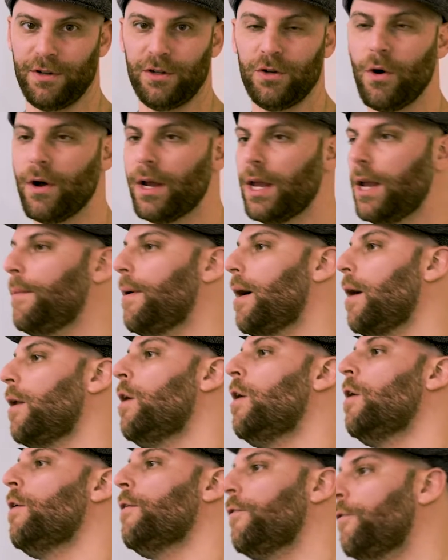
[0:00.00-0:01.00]
You're talking about
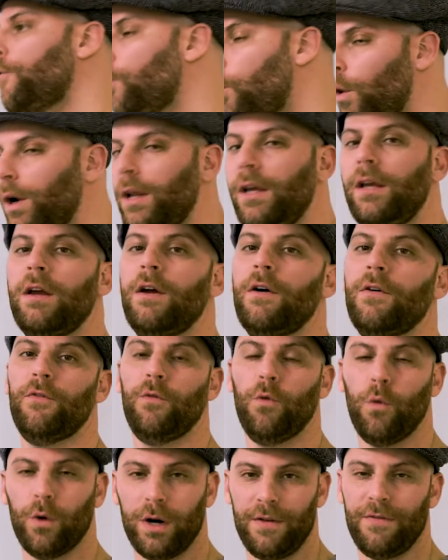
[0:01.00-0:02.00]
40,
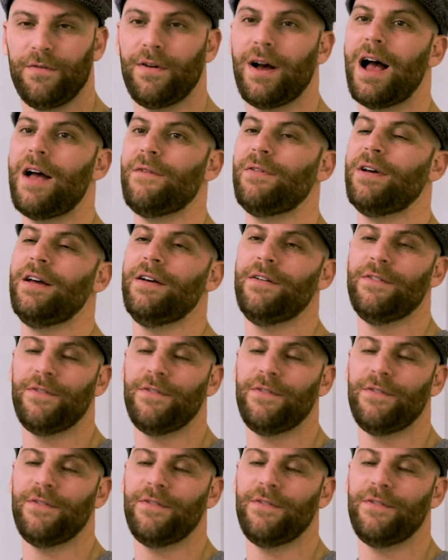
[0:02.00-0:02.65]
45,